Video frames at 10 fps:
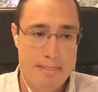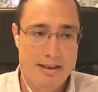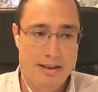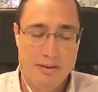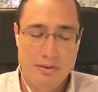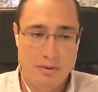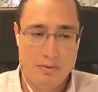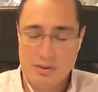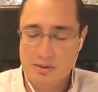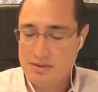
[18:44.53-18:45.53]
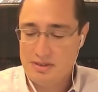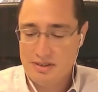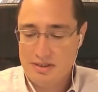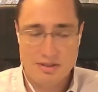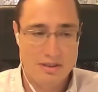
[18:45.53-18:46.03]
which is
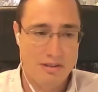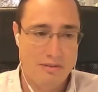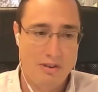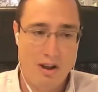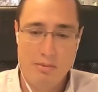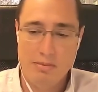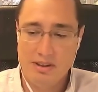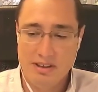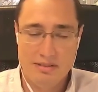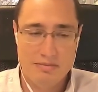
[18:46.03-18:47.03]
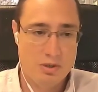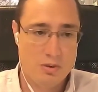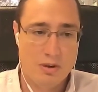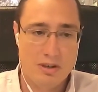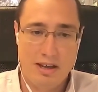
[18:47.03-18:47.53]
just a phenomenally
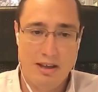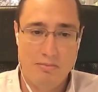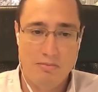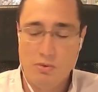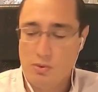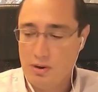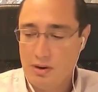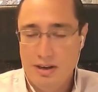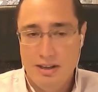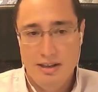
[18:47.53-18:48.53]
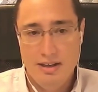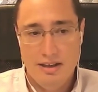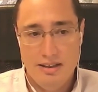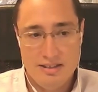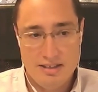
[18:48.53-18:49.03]
short time for
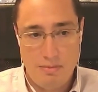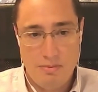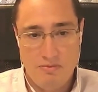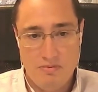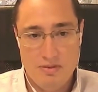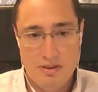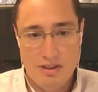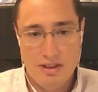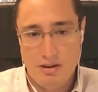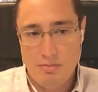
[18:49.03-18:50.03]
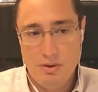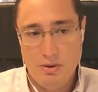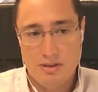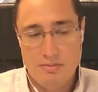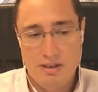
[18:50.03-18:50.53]
this type of therapeutic
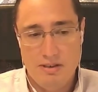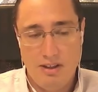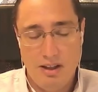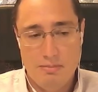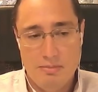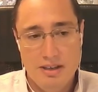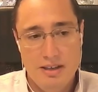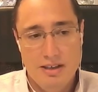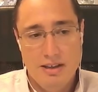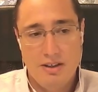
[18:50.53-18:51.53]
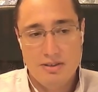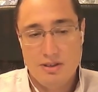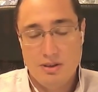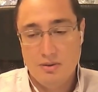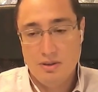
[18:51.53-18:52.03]
to be developed.
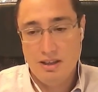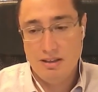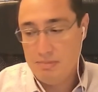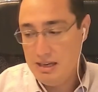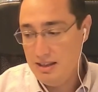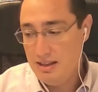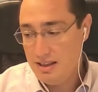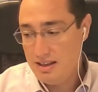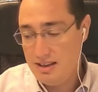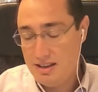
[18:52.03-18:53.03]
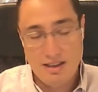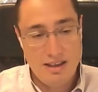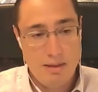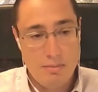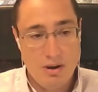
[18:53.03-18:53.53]
Also, it beat the
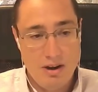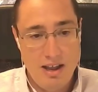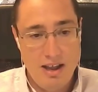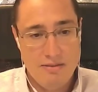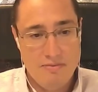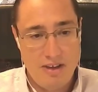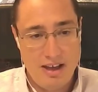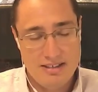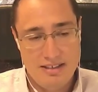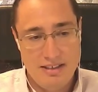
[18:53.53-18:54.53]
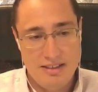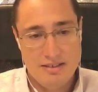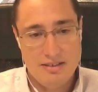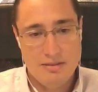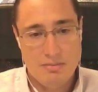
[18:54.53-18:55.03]
mRNA vaccines
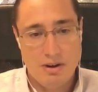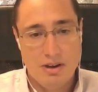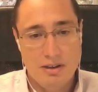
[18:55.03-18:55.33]
to market,